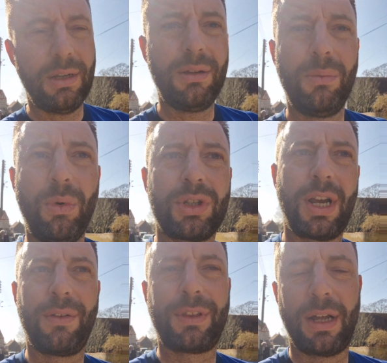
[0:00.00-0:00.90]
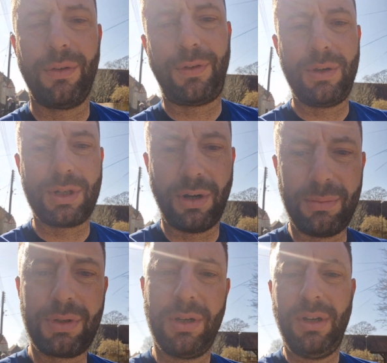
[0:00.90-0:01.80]
What Town have done a few
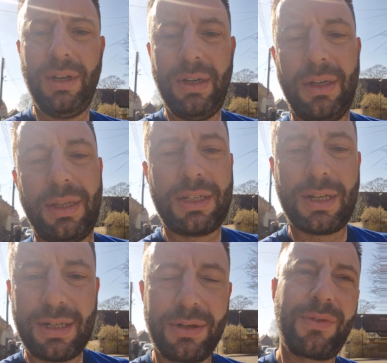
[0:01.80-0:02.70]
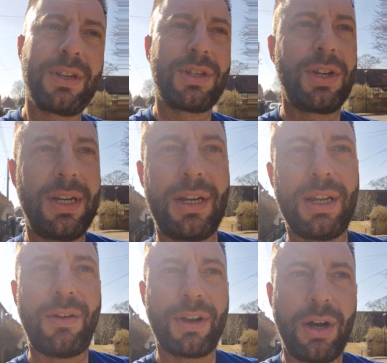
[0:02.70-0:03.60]
times this season is conceded
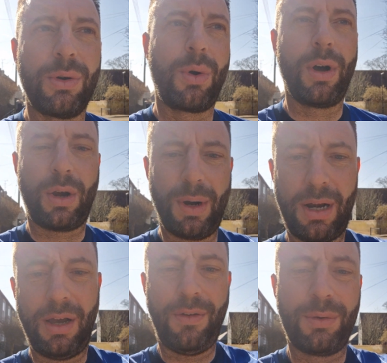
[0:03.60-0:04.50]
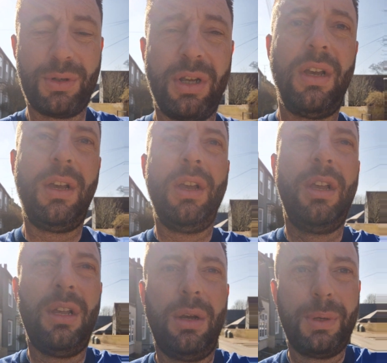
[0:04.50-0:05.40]
another goal quite quickly afterwards.
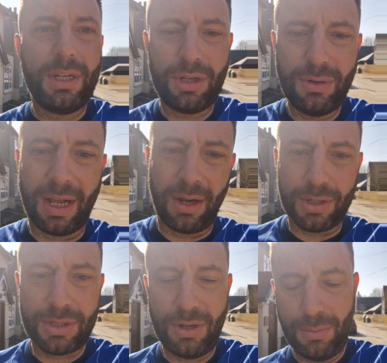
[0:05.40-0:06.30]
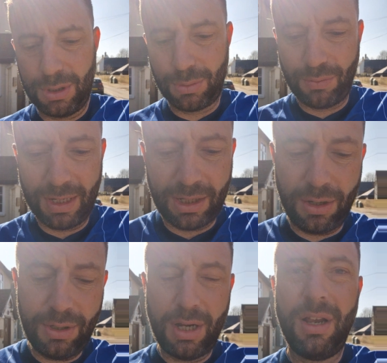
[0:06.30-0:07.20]
And we didn't do that last night, which was really
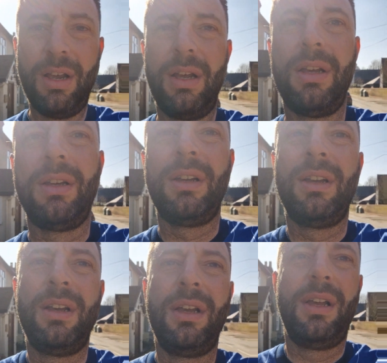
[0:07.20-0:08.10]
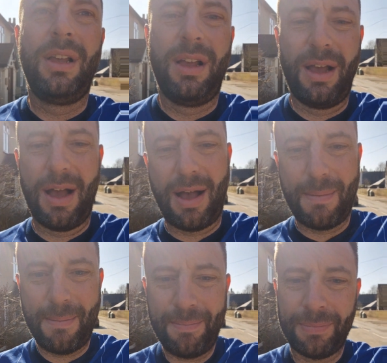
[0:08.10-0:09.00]
good.
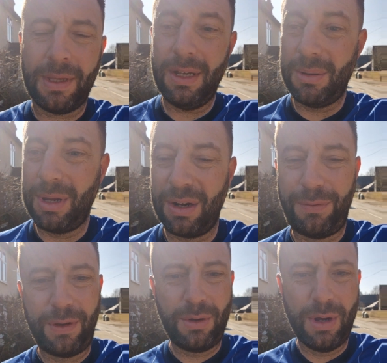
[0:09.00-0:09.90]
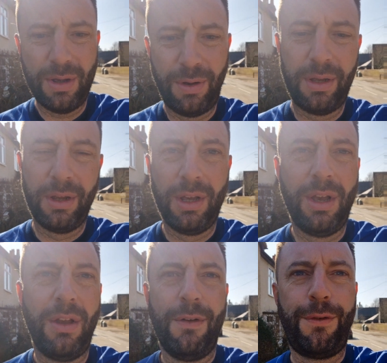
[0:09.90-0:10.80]
And then we had a few
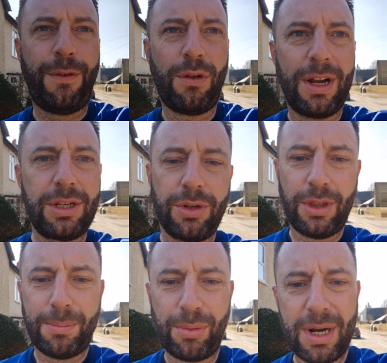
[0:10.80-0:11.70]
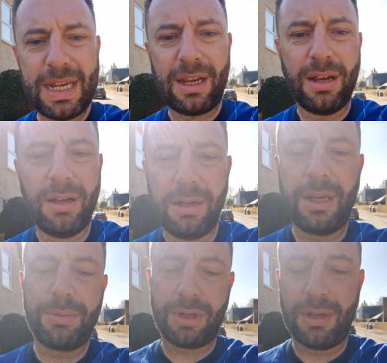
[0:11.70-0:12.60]
forays on the break. There
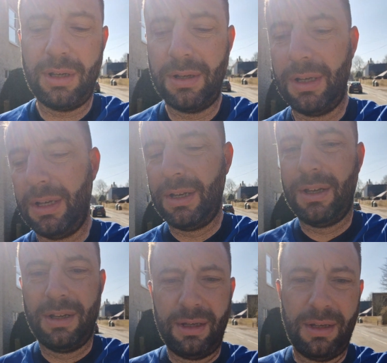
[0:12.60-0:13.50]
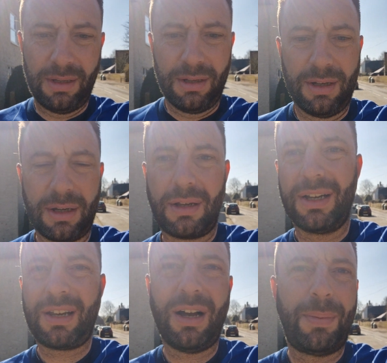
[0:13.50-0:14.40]
was a
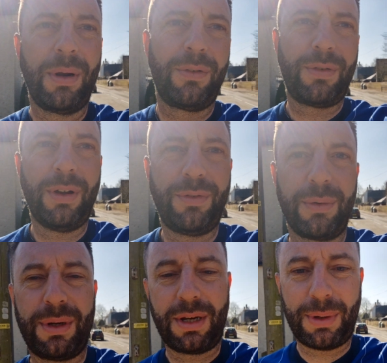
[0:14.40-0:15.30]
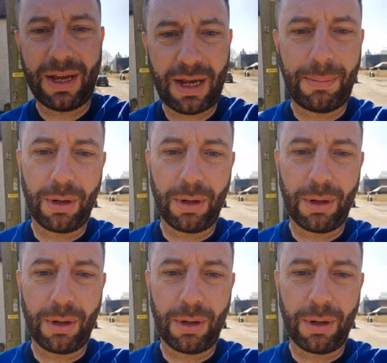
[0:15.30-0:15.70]
couple of, I think we did get a couple of